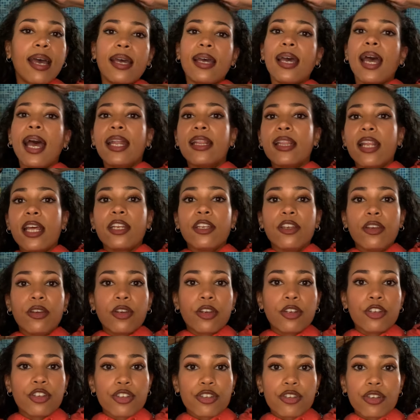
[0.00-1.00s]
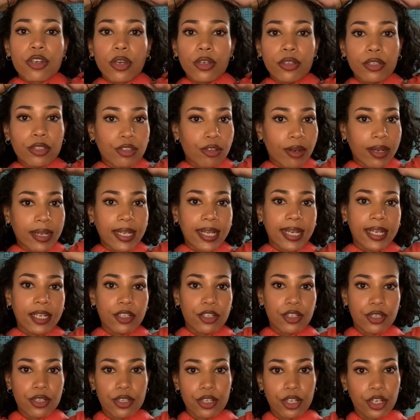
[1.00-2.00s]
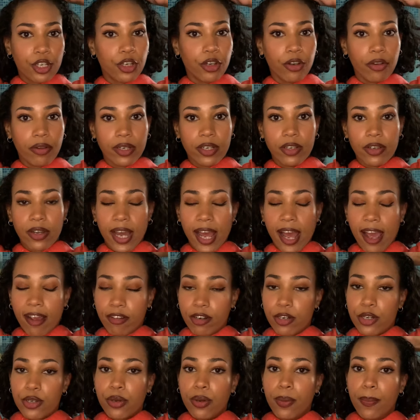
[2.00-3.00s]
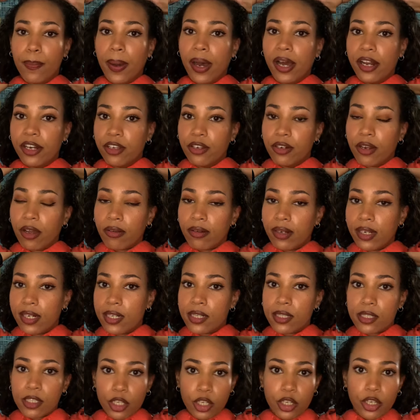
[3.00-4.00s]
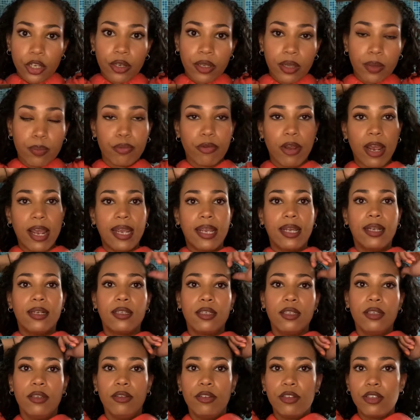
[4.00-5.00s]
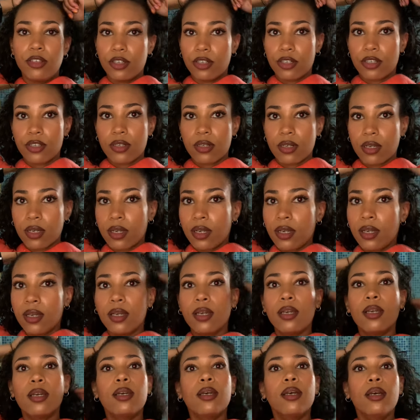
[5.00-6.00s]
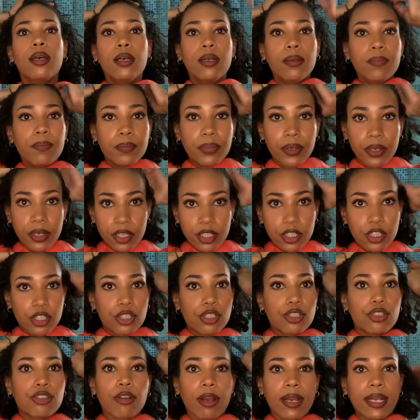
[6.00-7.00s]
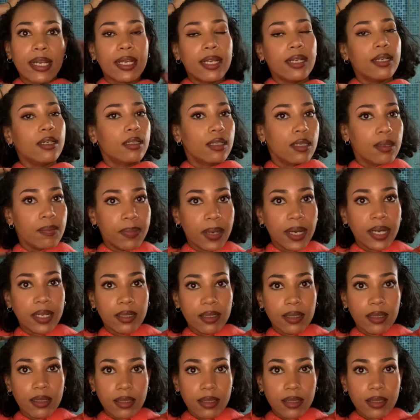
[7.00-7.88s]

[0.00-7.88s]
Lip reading: And then you can just go straight into securing your hair into a bun. You don't need to secure the braid, you just put it straight into the bun.